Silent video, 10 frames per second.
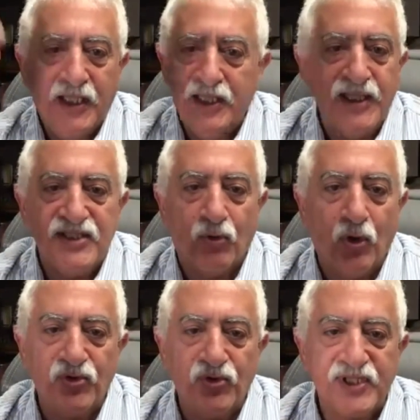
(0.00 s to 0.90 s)
in these
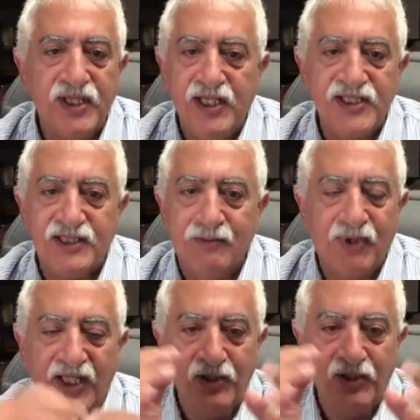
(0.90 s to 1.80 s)
roles than
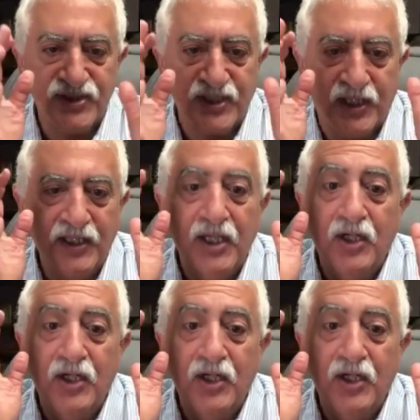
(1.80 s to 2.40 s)
somebody who's a